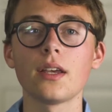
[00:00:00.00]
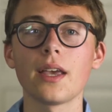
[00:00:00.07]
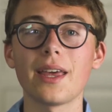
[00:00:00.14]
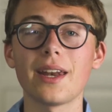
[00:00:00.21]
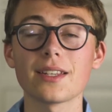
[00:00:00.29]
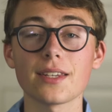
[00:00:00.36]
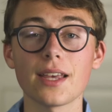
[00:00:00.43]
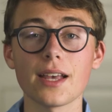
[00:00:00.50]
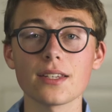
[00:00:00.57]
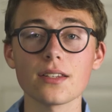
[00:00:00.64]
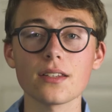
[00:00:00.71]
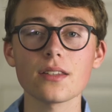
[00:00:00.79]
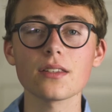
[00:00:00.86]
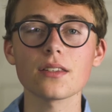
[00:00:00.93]
In its
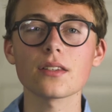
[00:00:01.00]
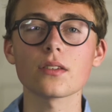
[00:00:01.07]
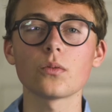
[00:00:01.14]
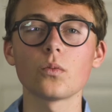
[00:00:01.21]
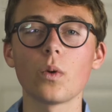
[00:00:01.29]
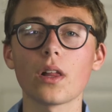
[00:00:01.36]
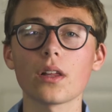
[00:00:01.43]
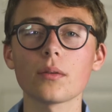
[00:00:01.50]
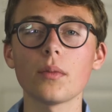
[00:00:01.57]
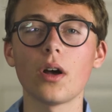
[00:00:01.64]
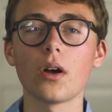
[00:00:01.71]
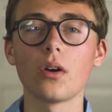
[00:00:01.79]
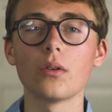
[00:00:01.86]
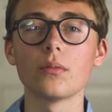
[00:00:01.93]
essence, Welcome
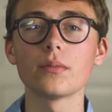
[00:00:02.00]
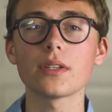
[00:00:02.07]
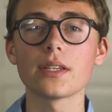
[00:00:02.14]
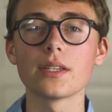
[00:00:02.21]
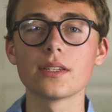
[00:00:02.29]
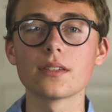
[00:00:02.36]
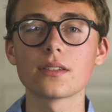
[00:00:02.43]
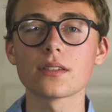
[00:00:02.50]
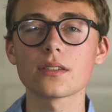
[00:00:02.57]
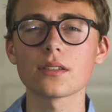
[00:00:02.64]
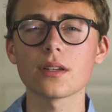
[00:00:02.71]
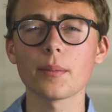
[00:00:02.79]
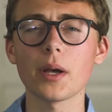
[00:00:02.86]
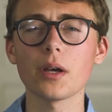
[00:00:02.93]
Home
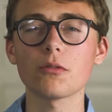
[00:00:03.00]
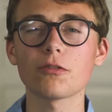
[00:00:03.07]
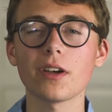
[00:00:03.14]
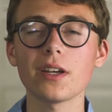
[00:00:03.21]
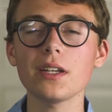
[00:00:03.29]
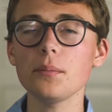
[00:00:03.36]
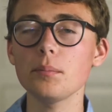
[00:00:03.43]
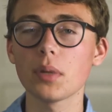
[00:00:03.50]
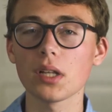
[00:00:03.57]
is about finding